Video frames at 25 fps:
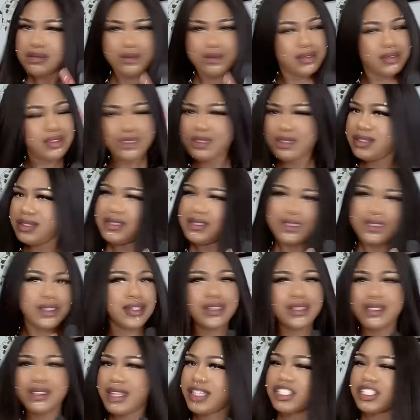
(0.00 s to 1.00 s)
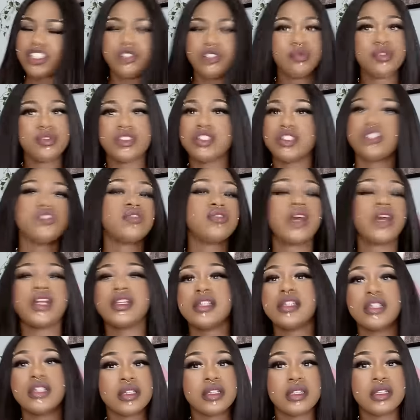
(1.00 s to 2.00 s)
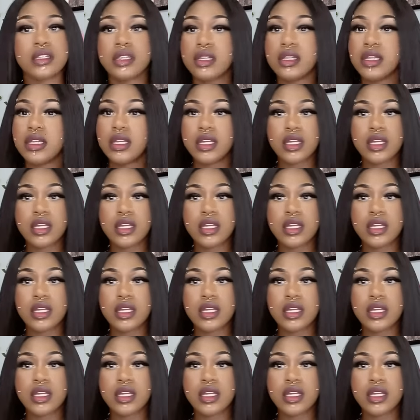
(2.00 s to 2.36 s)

uh, like she was just trying to